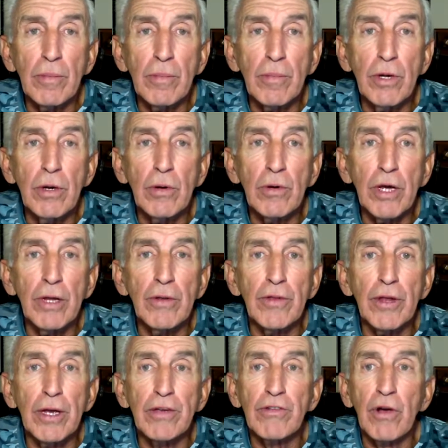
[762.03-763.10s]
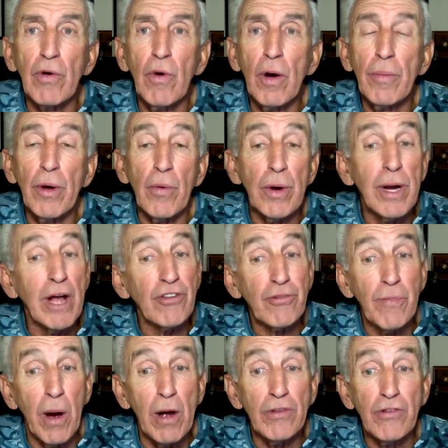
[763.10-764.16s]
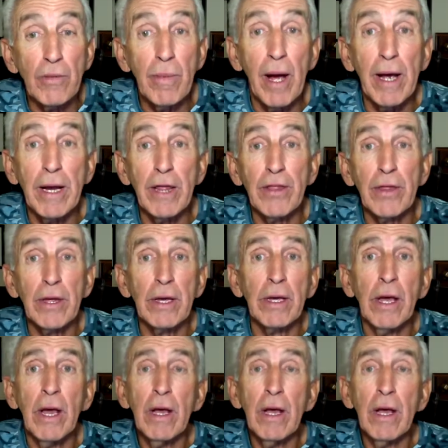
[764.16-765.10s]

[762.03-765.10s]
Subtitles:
getting things to go up here. We're not sponsored by anything.